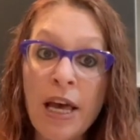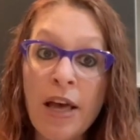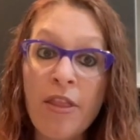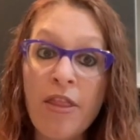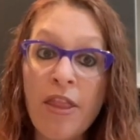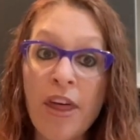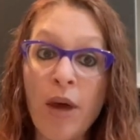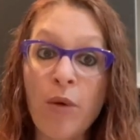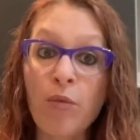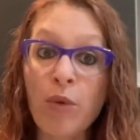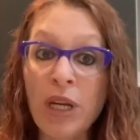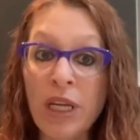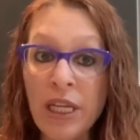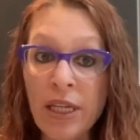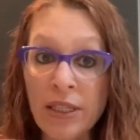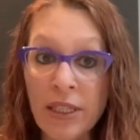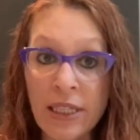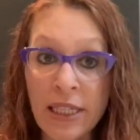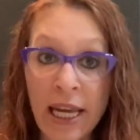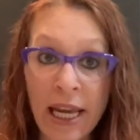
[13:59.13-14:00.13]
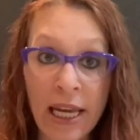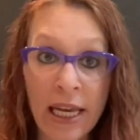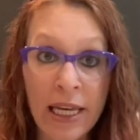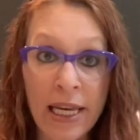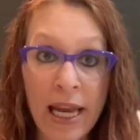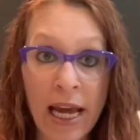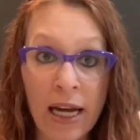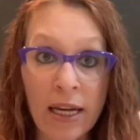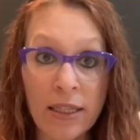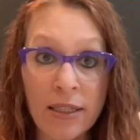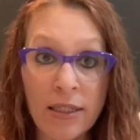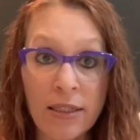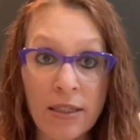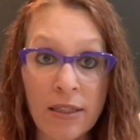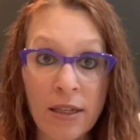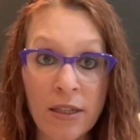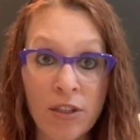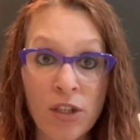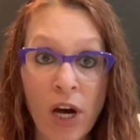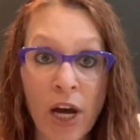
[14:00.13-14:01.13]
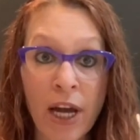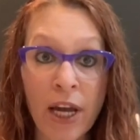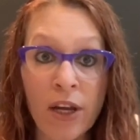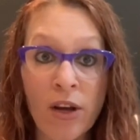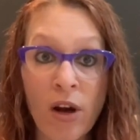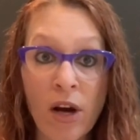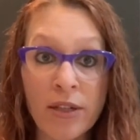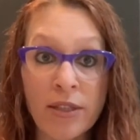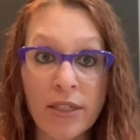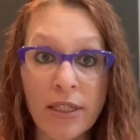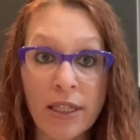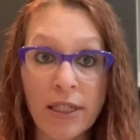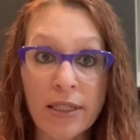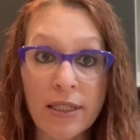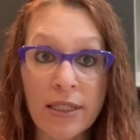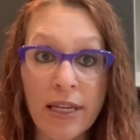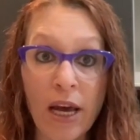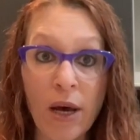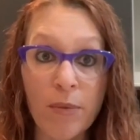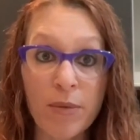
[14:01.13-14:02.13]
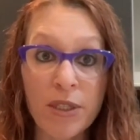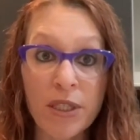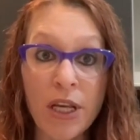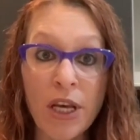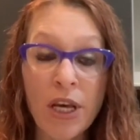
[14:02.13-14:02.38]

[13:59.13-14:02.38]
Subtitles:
then we need to take next diagnostic steps,